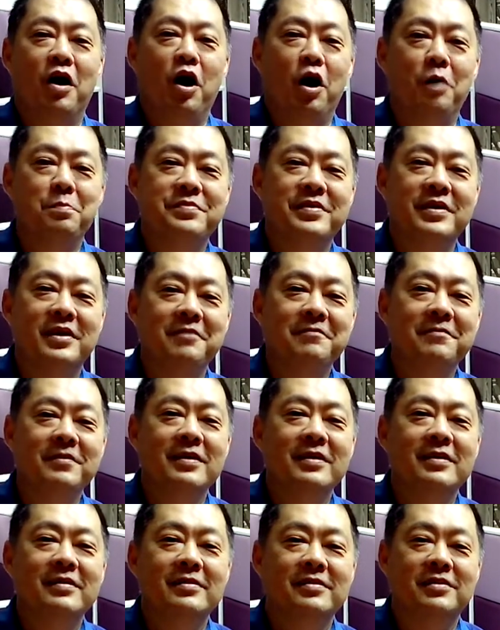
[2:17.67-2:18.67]
Observe,
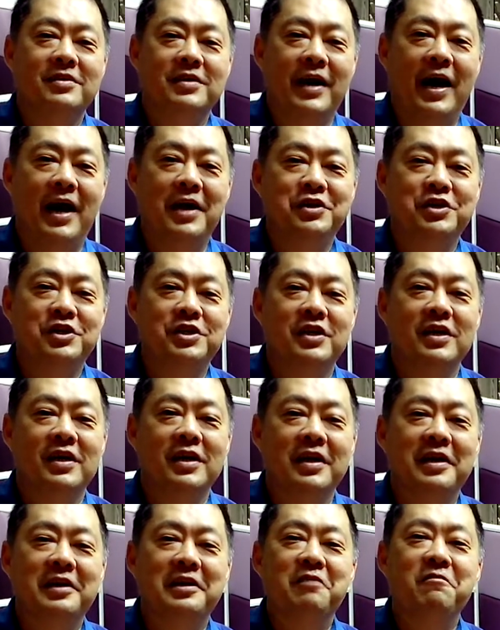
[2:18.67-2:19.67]
sketch,
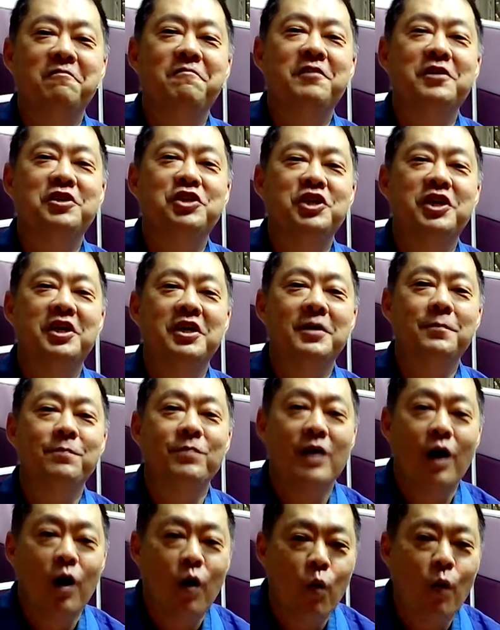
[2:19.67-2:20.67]
new feature,
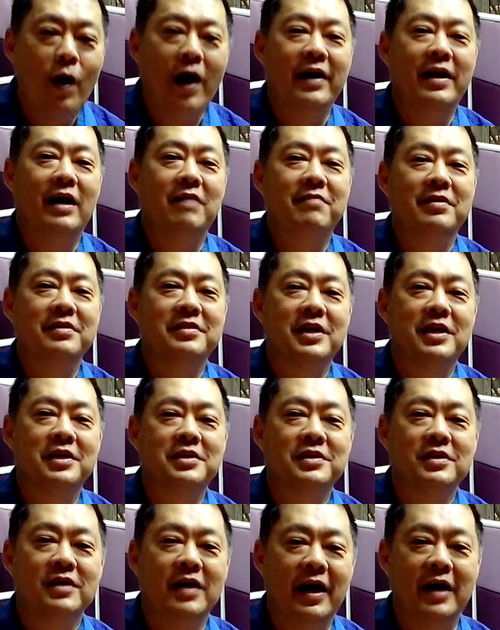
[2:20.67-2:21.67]
what are the
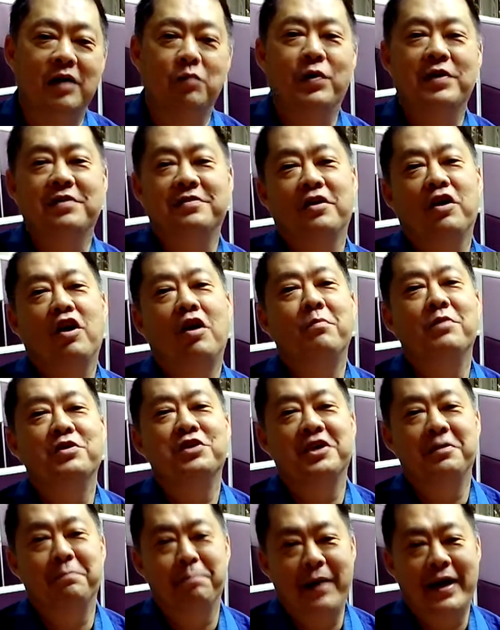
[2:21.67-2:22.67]
advantage, and what is the
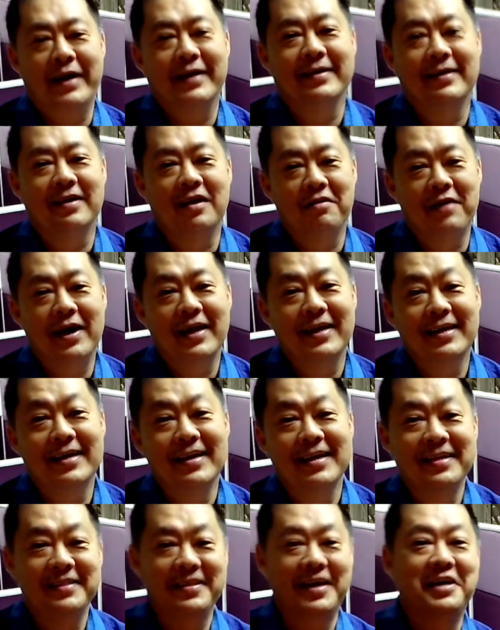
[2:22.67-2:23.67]
commercial impact. Alright,
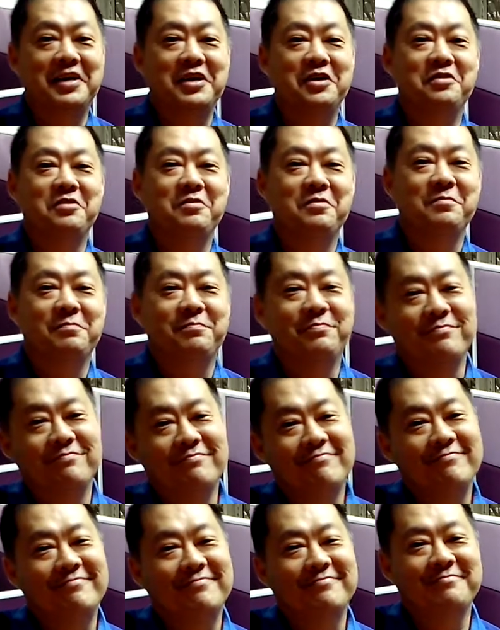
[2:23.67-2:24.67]
thank you.
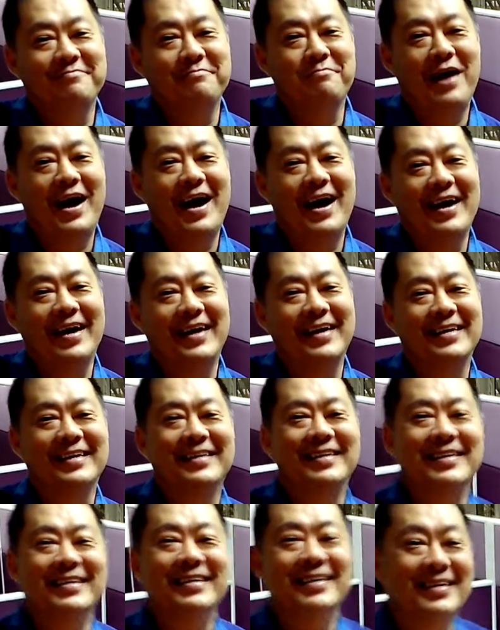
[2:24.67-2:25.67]

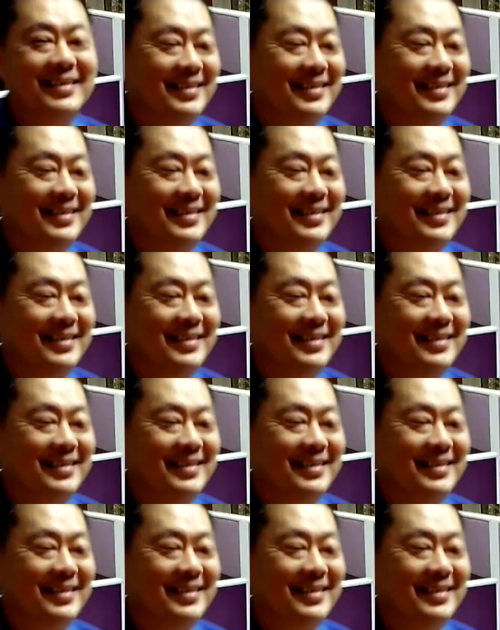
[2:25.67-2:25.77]
Bye.